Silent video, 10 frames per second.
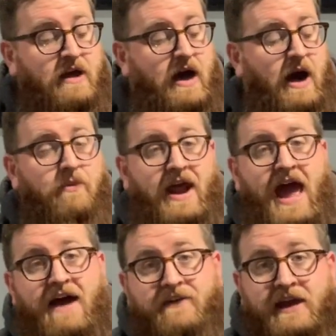What I
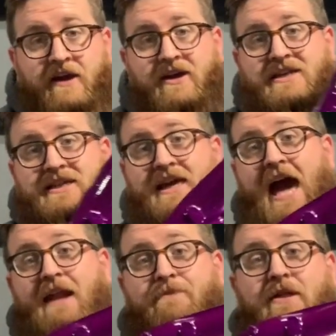have here is the
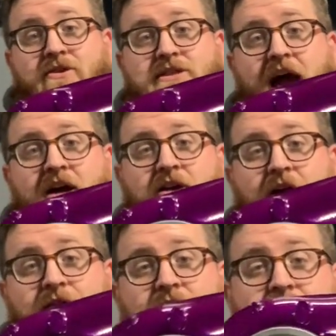Caterpillar style cover.